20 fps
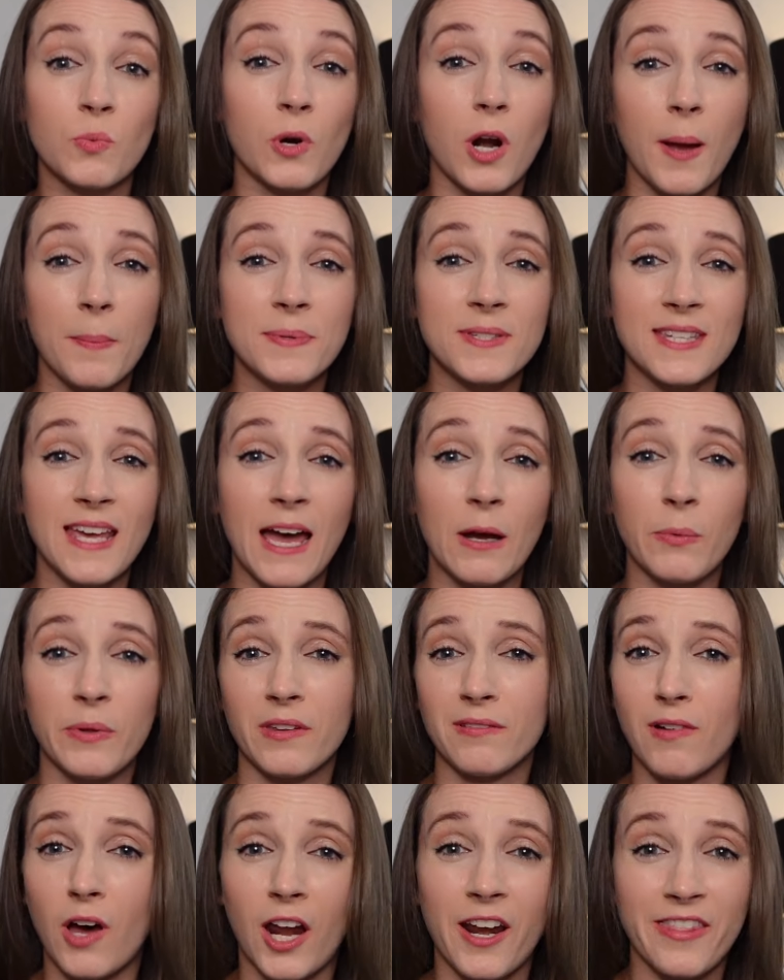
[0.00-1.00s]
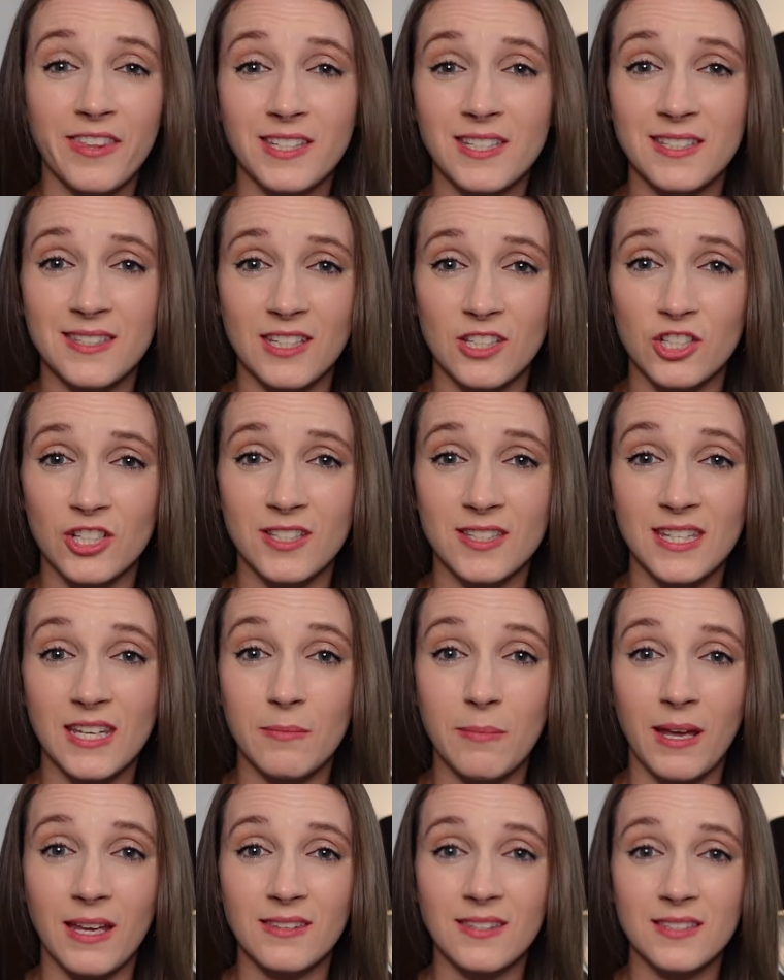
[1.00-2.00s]
were upset with a lot of the decisions he
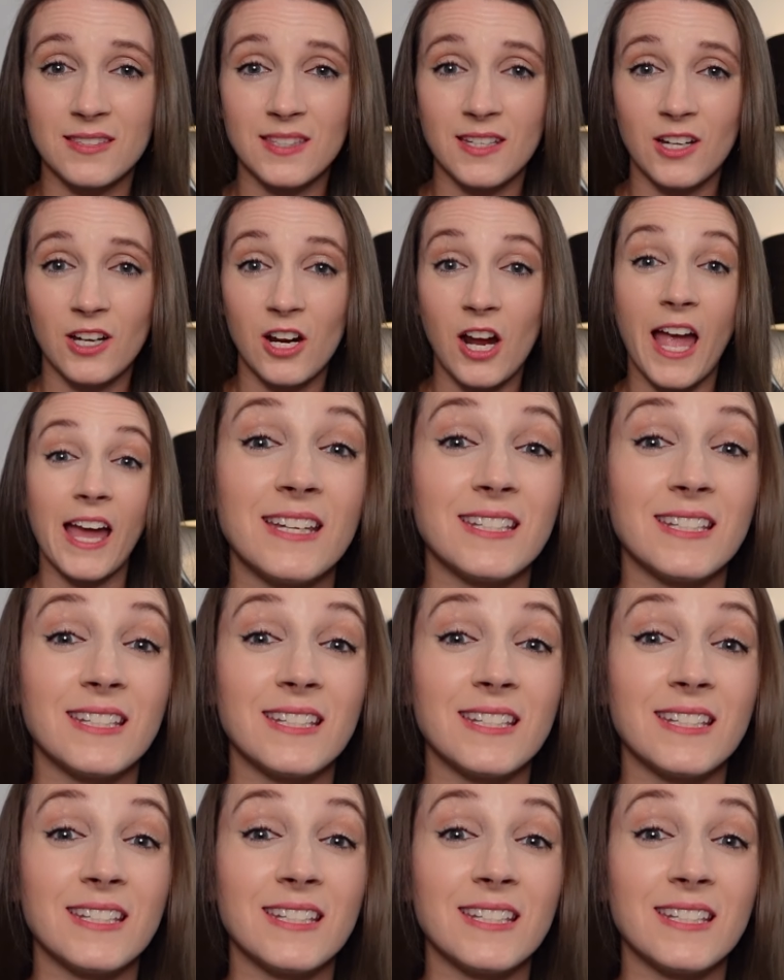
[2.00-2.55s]
made this year